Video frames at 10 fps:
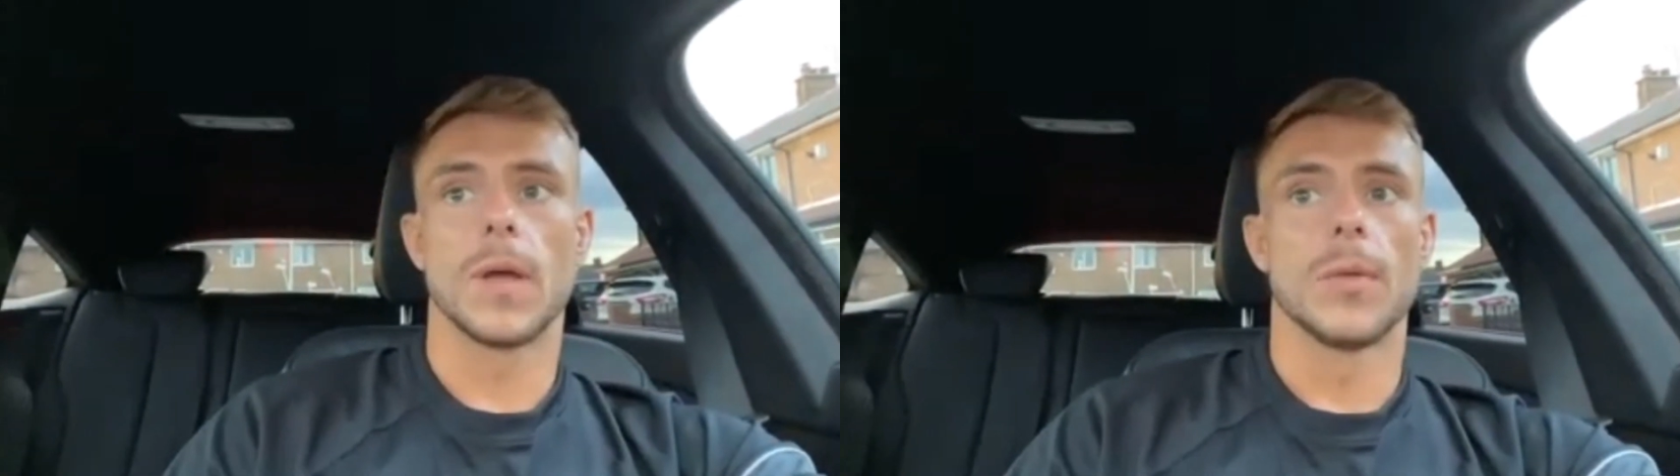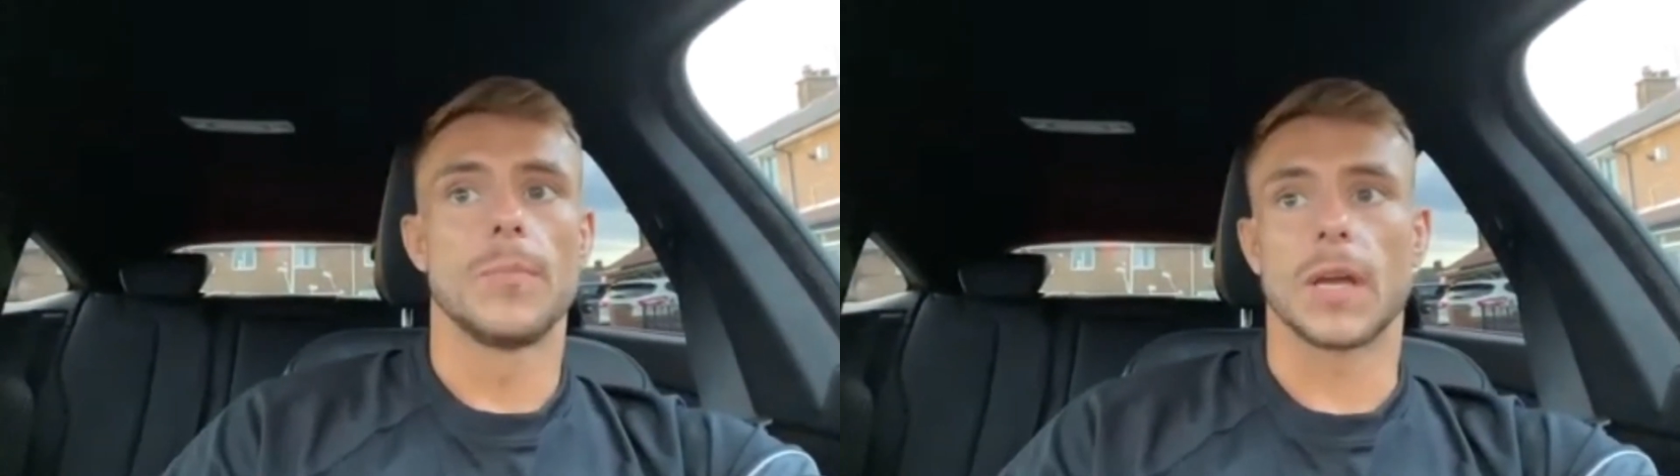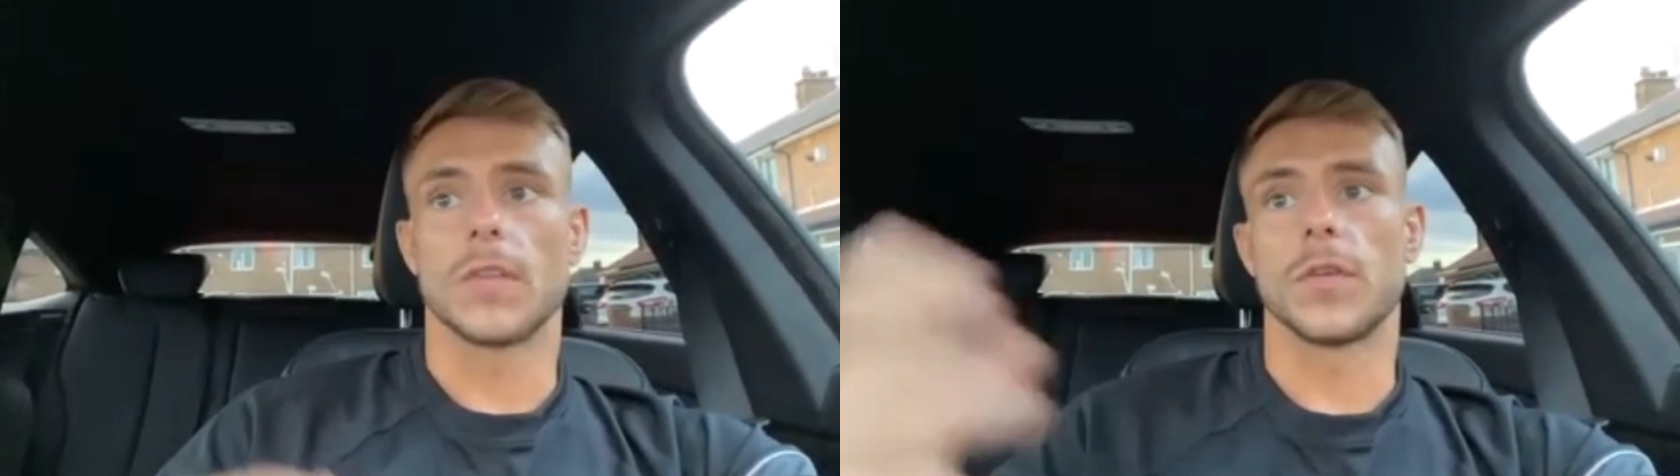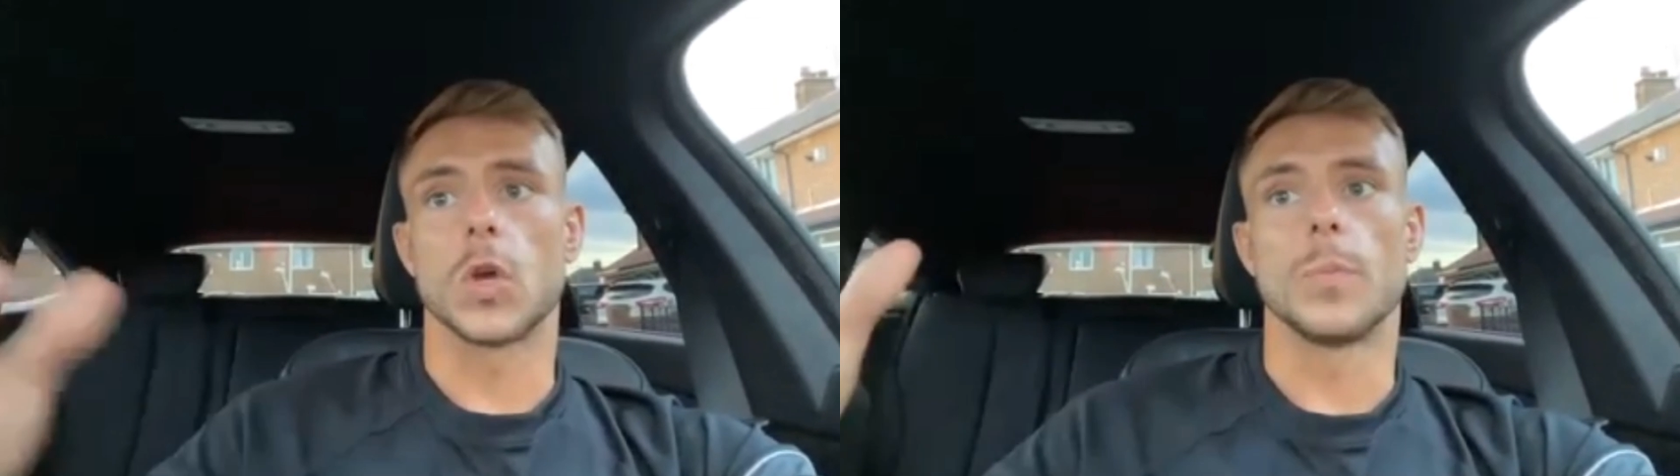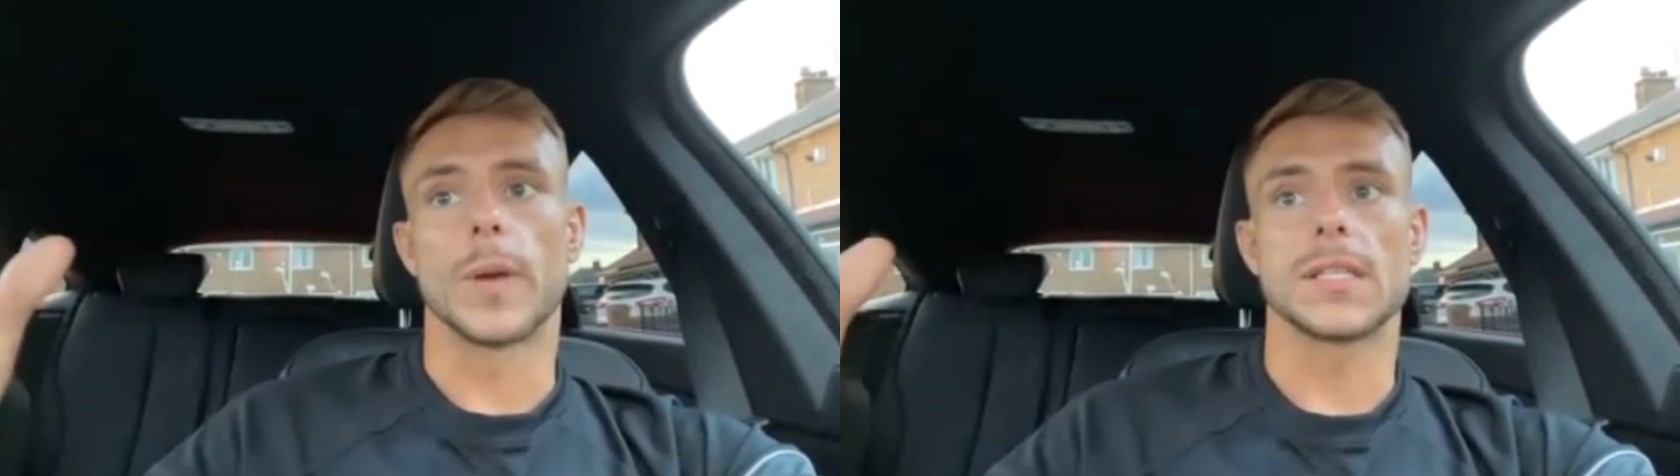Pick a
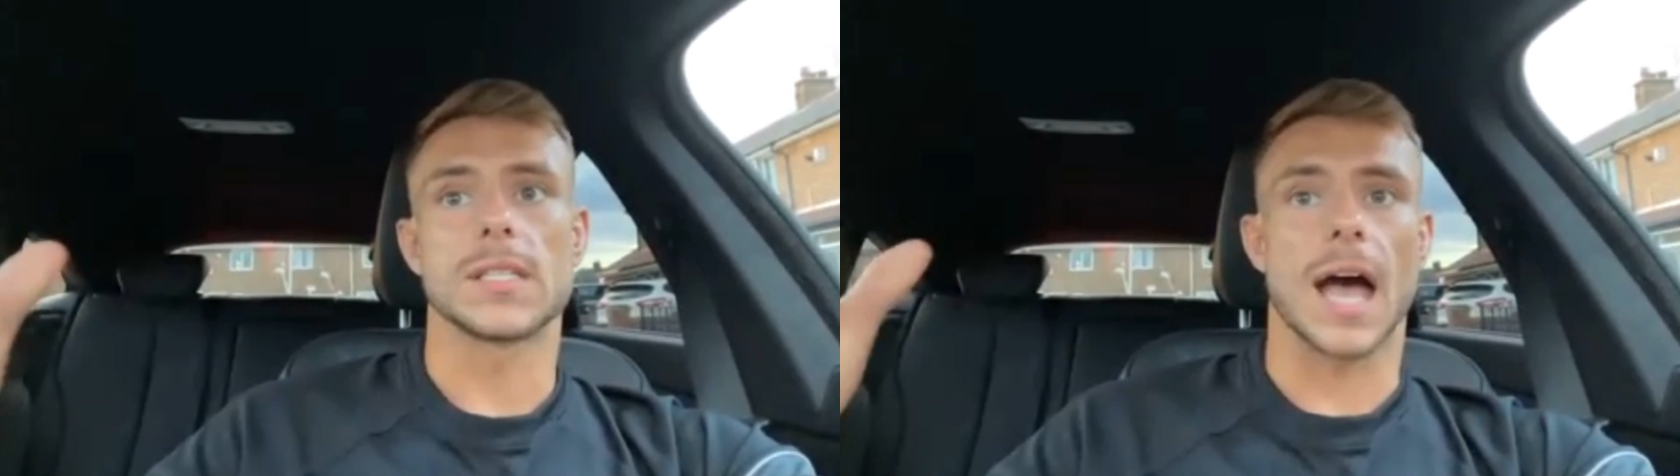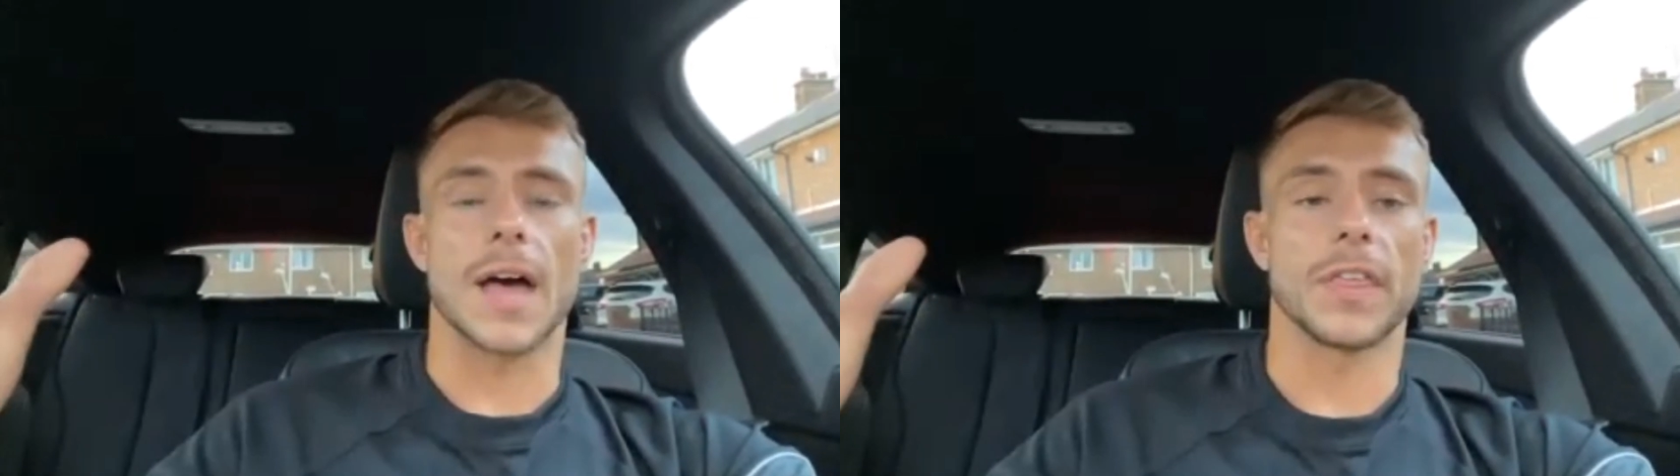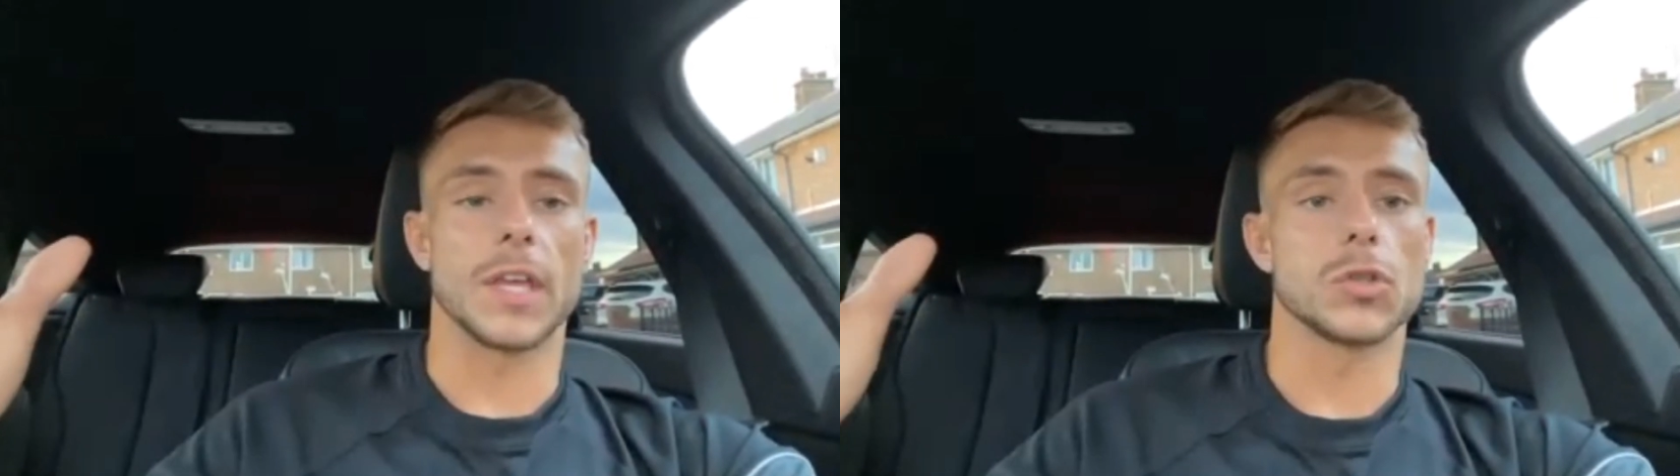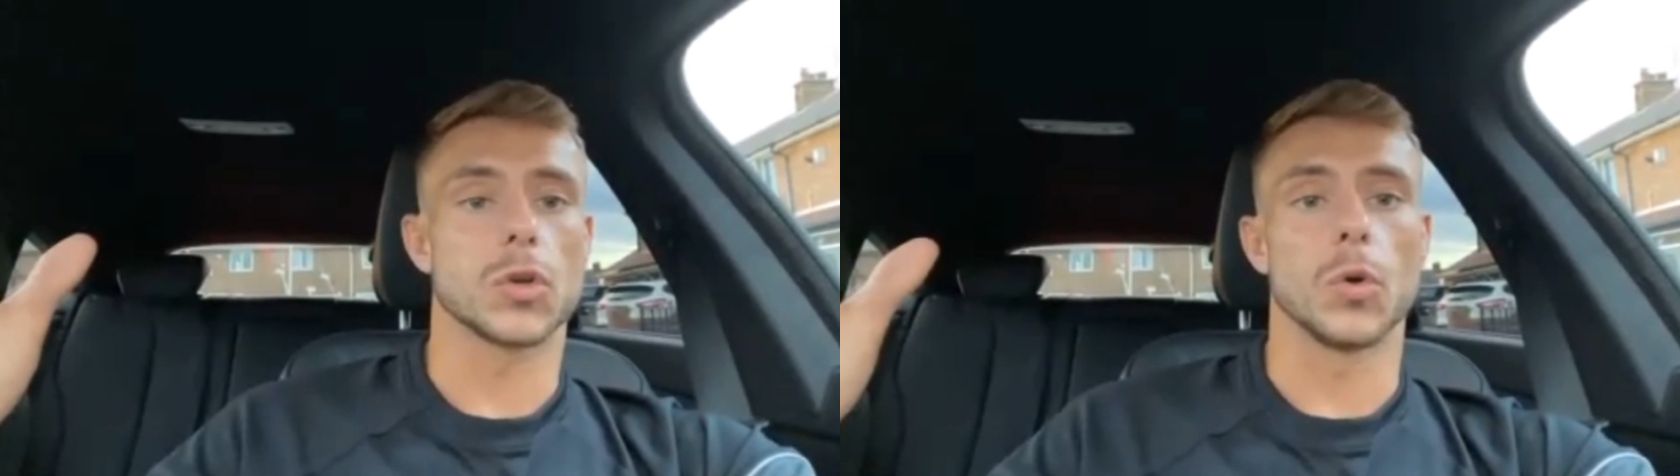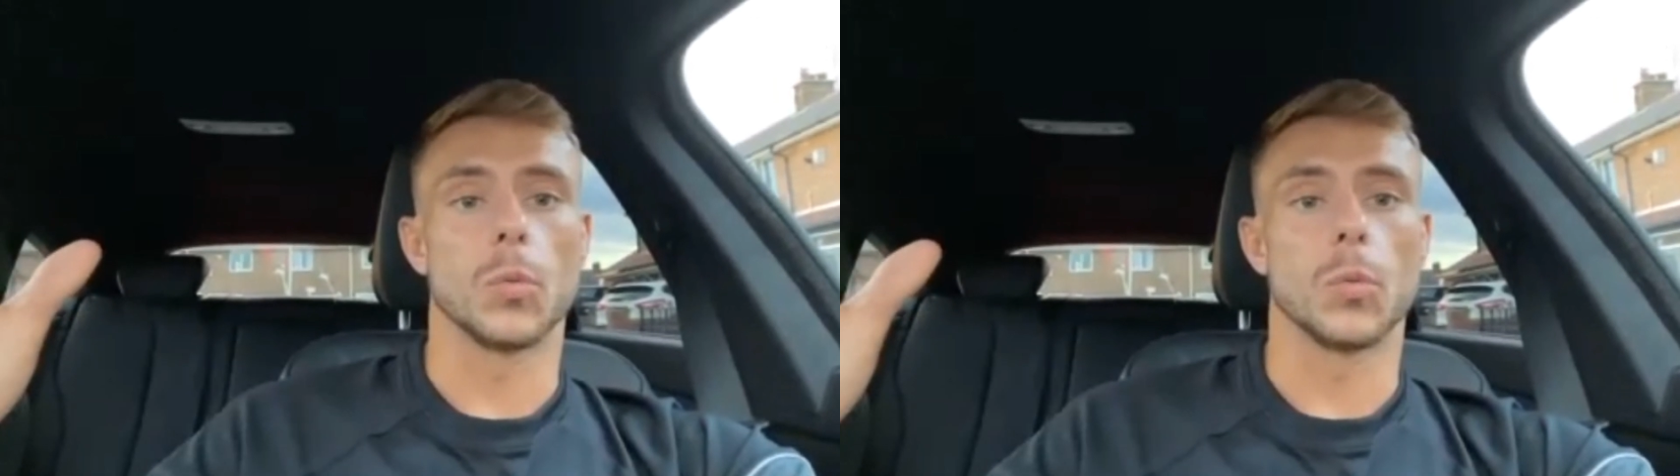few bits that I think is going